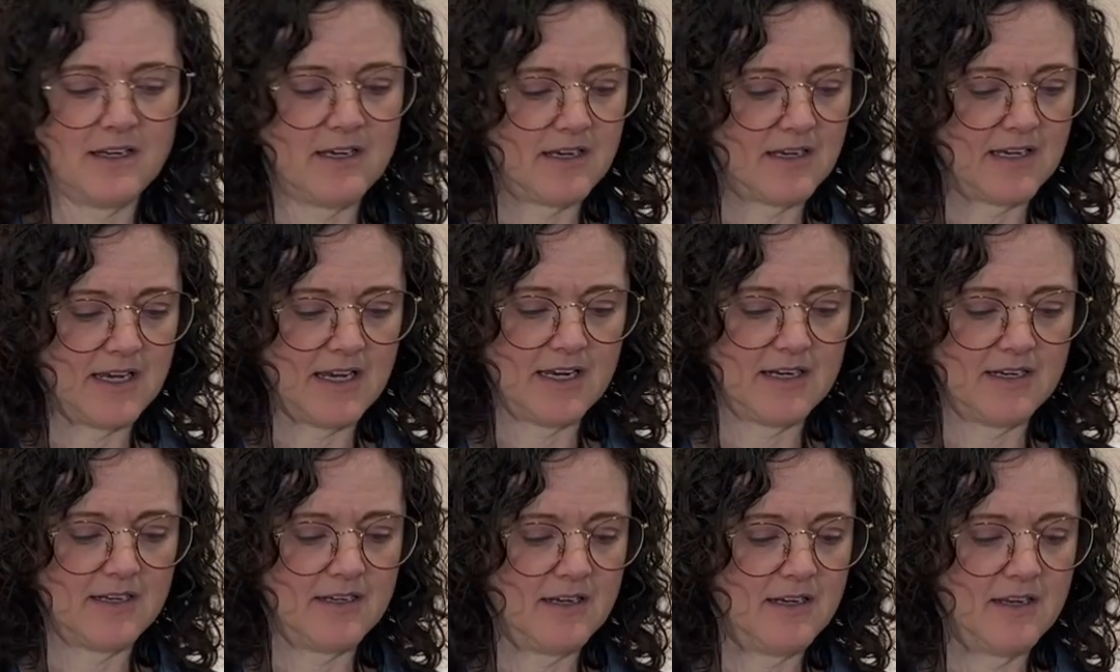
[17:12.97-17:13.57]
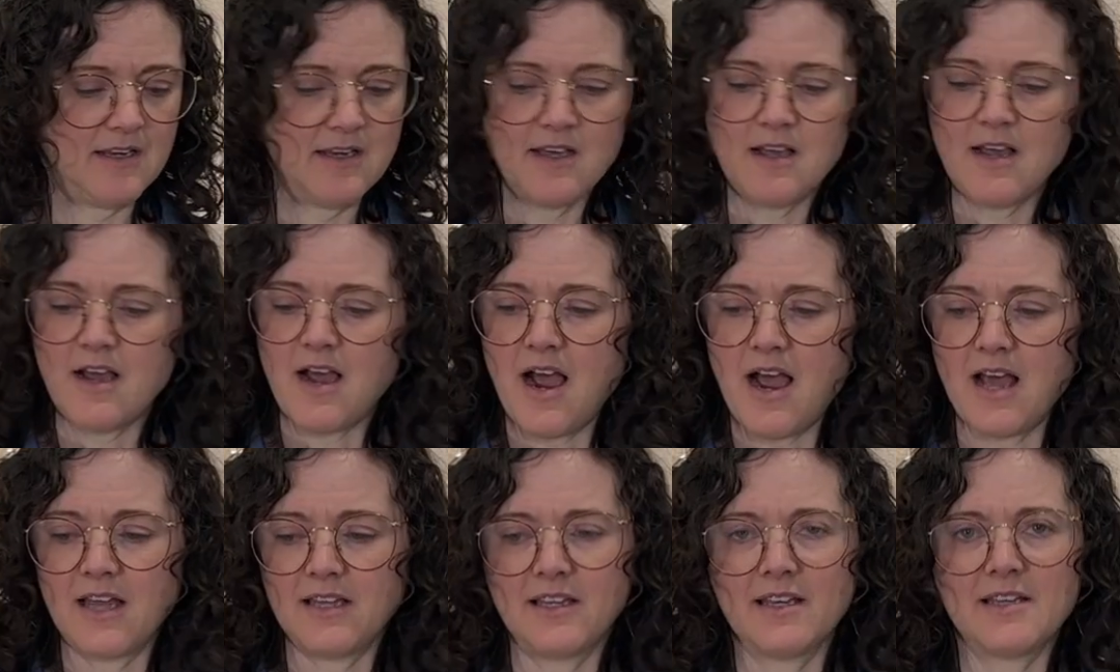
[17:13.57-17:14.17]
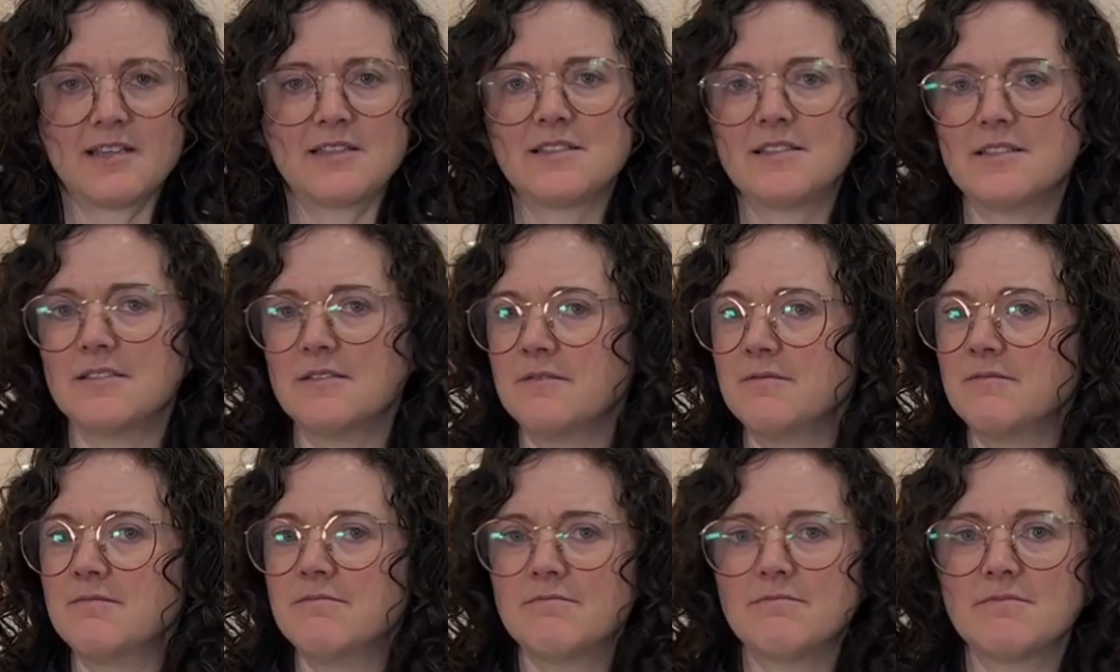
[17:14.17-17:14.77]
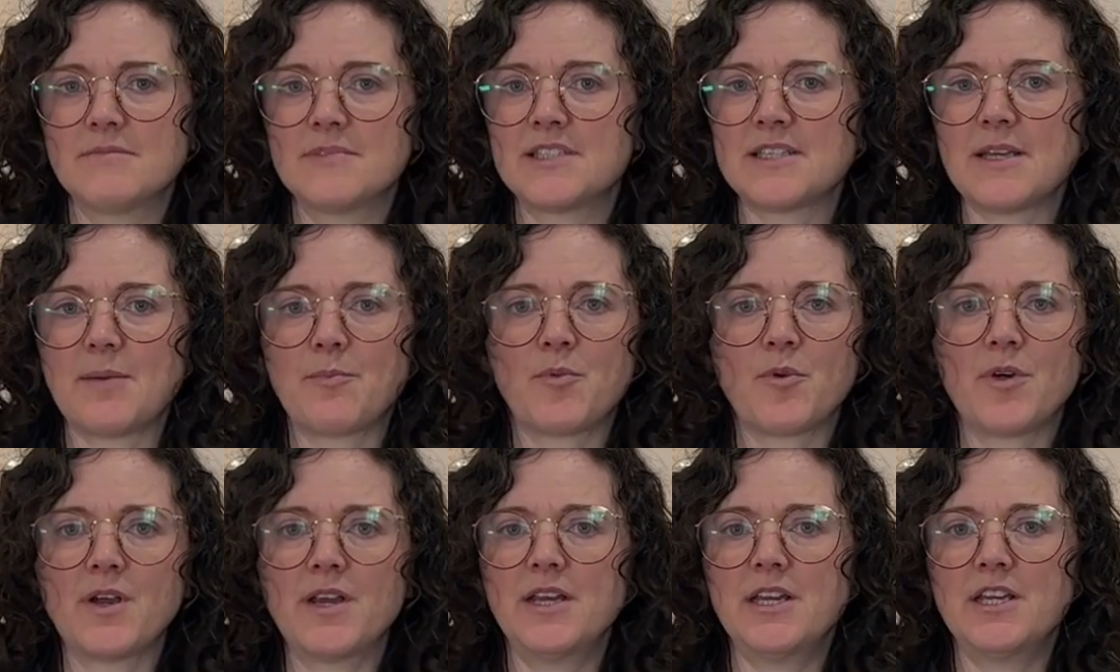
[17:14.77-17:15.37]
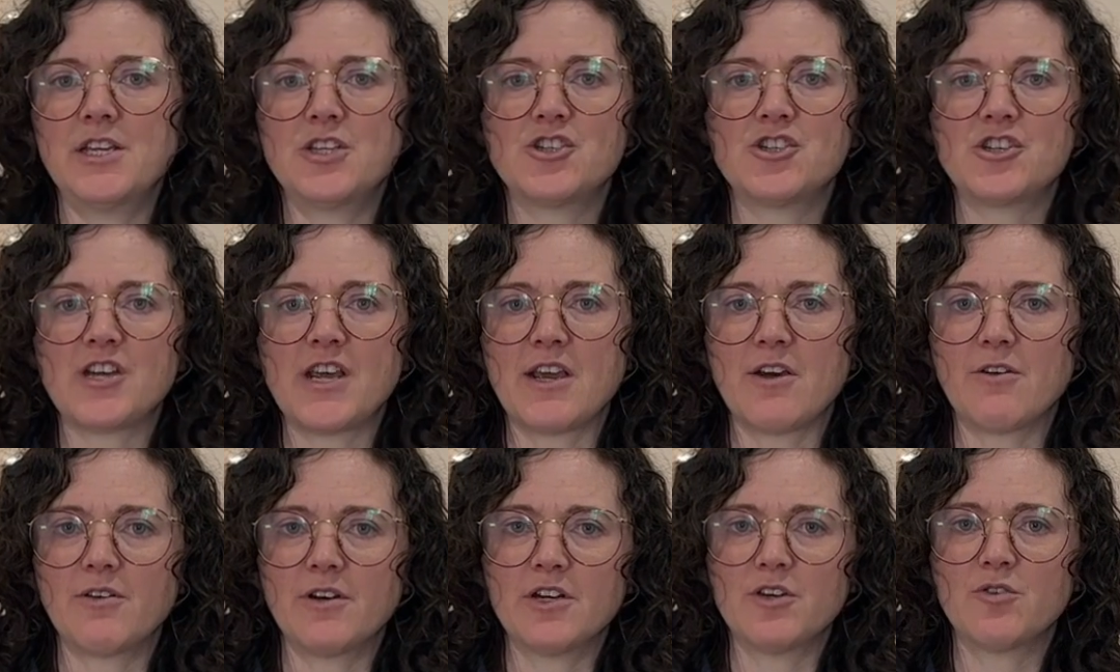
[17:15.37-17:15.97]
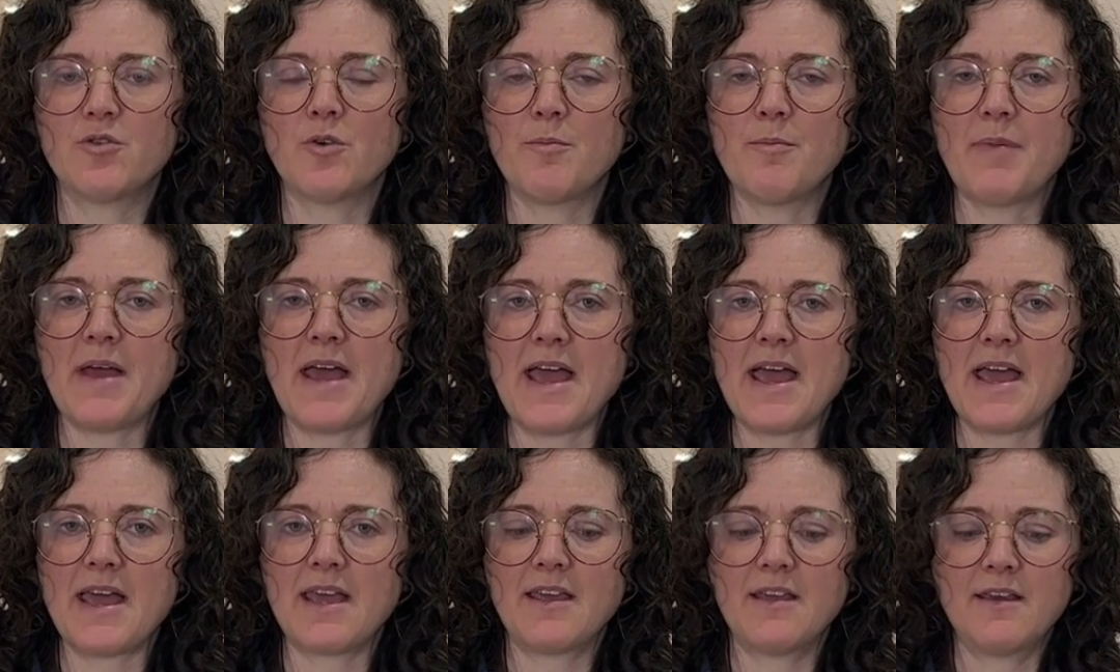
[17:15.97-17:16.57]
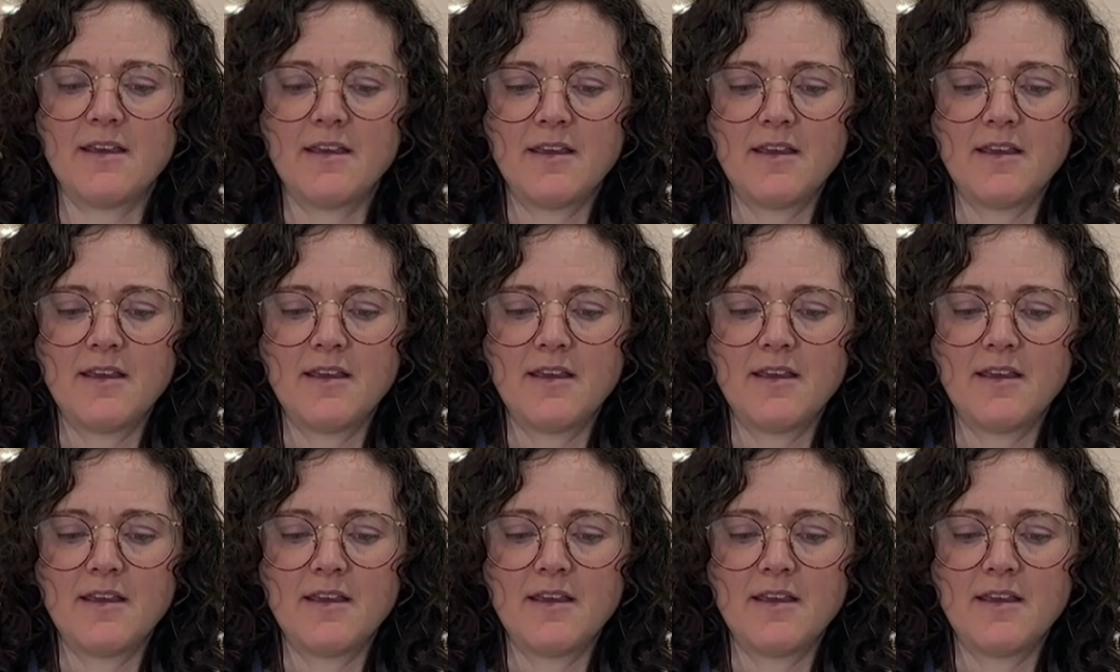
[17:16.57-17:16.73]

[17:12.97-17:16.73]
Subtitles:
Again, I like to separate each day out into a bag.